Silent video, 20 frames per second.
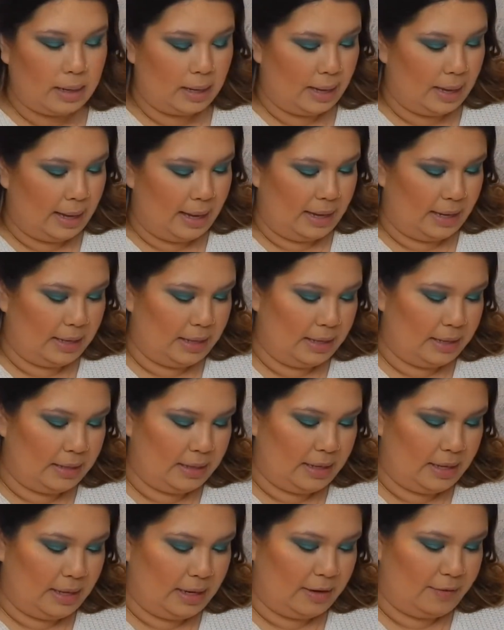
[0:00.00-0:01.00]
and
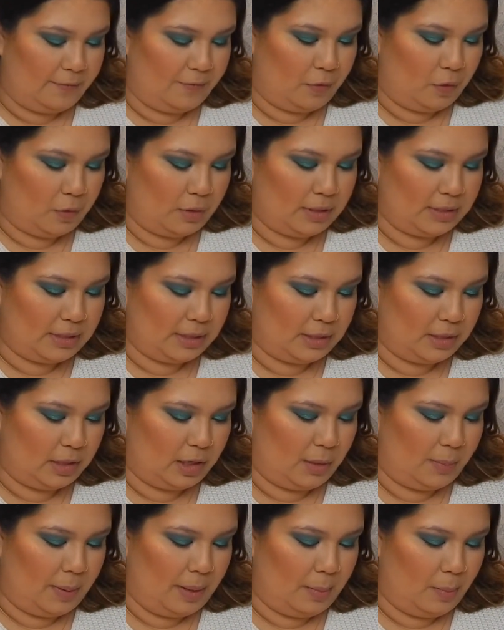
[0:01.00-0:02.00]
then focus a
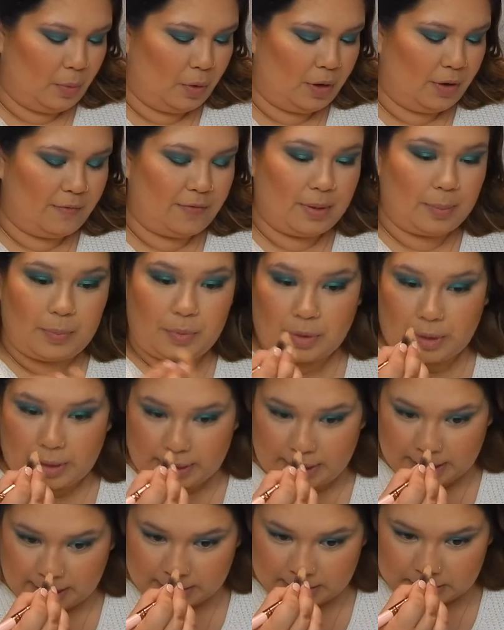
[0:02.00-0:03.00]
little bit more of the
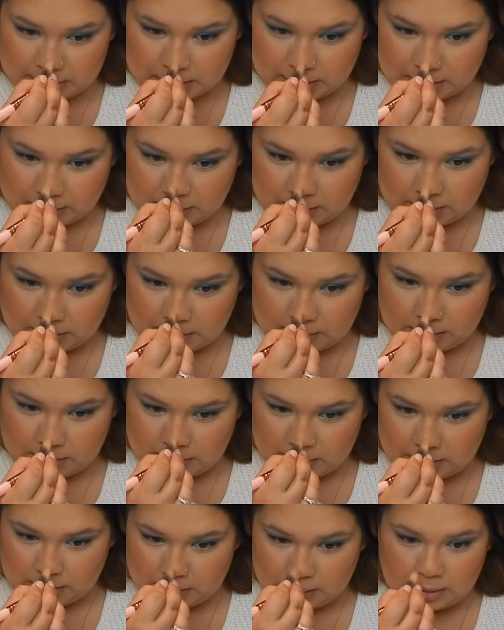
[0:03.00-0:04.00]
product
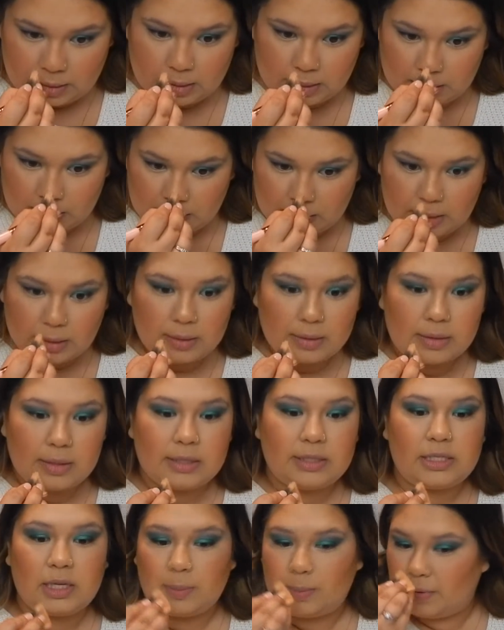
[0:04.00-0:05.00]
on the
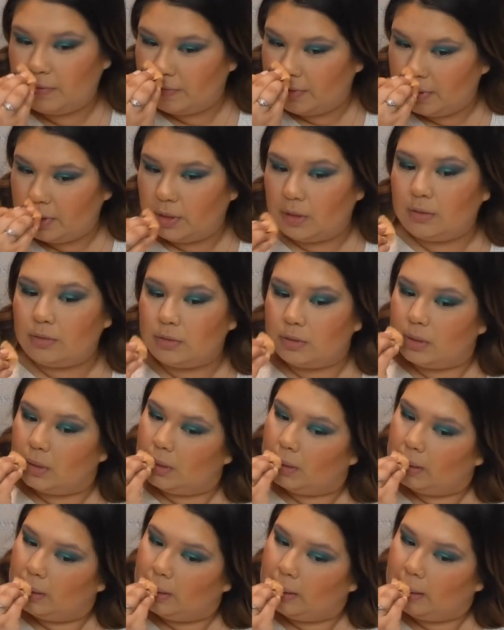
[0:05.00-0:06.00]
tip of the nose,
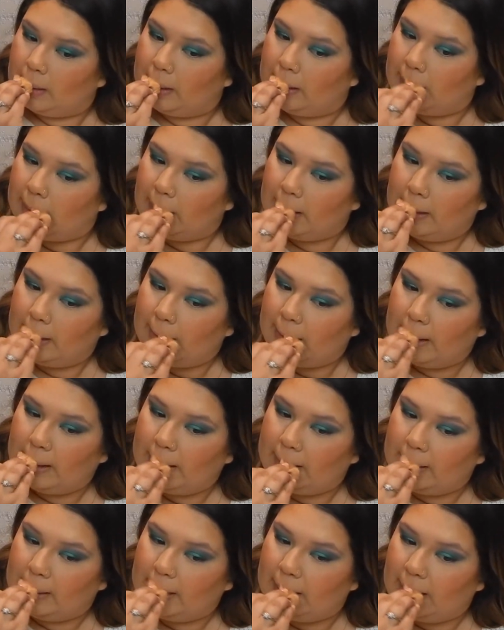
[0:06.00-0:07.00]

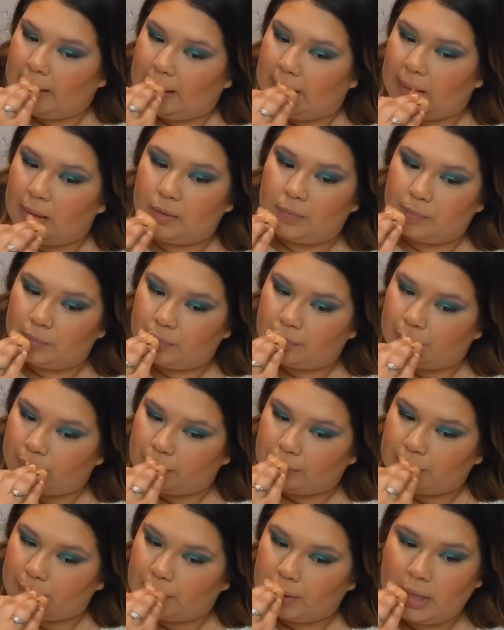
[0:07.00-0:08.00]
and then
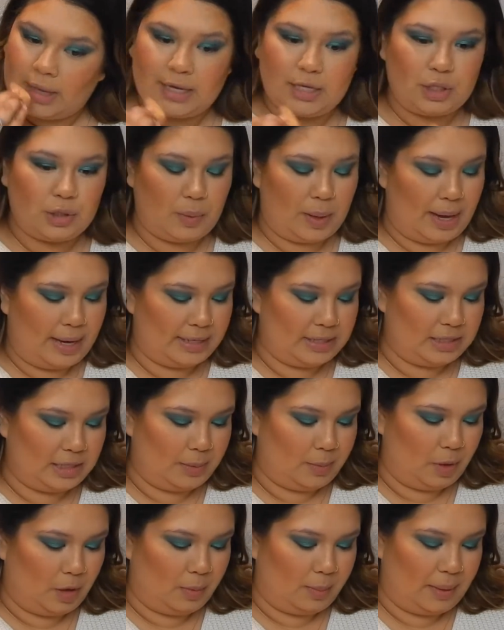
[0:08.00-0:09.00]
I do add some
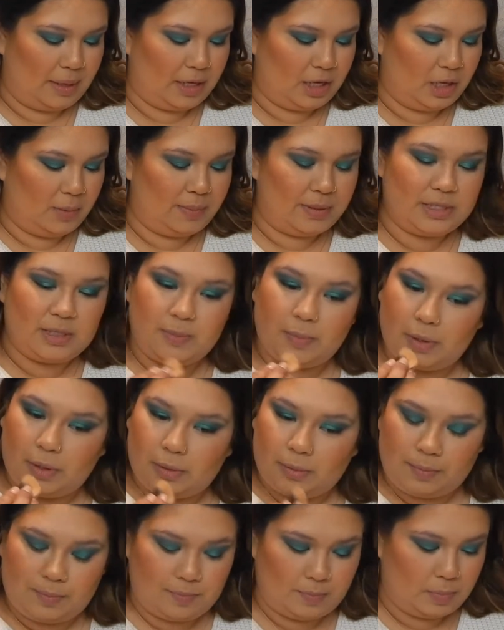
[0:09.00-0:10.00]
on my Cupid's
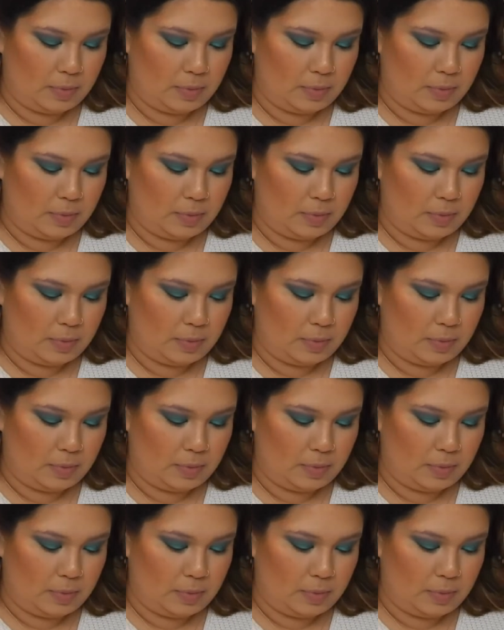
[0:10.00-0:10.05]
bow.